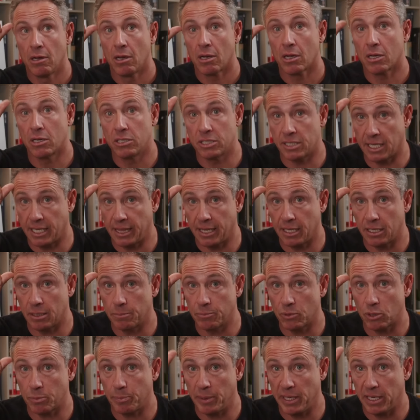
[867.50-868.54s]
Because I let him
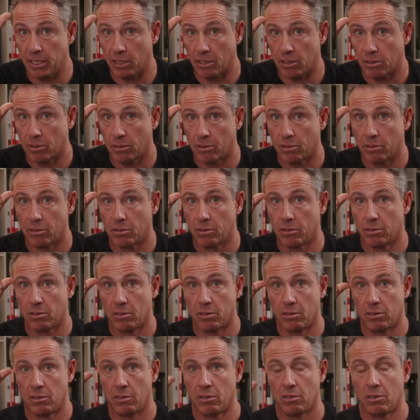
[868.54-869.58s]
speak.
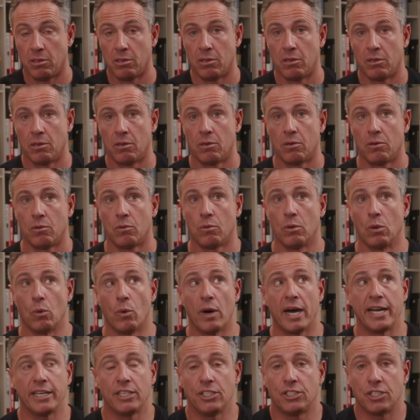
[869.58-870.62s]
Well,
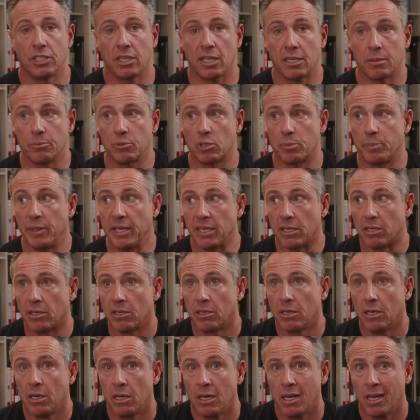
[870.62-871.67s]
why did you let him speak?
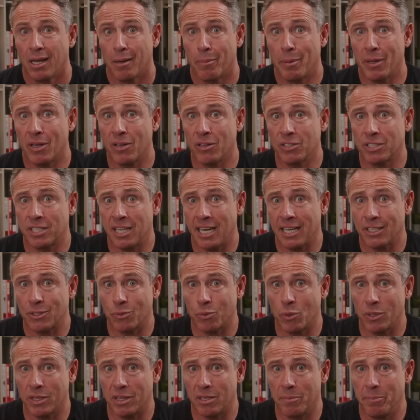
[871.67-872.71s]
Because that's
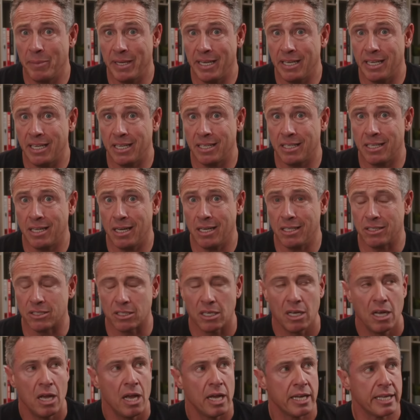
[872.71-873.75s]
what the media does.
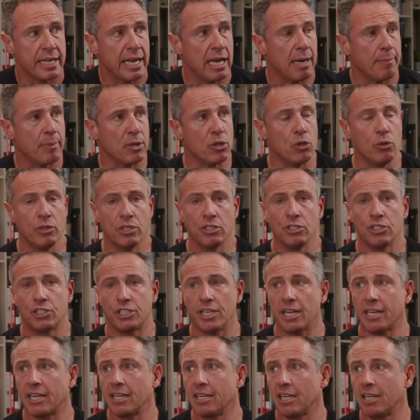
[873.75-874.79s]
Yeah, but you didn't
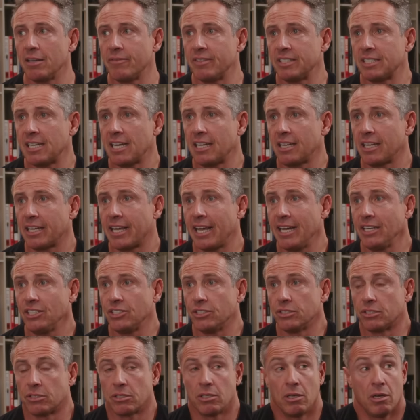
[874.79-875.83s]
check any of his
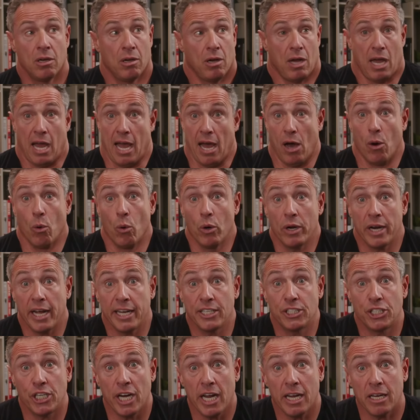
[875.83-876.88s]
allegations. How would I
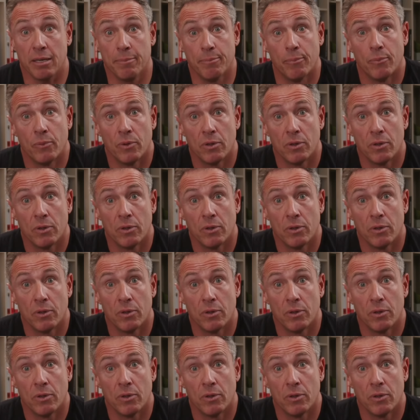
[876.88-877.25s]
check them?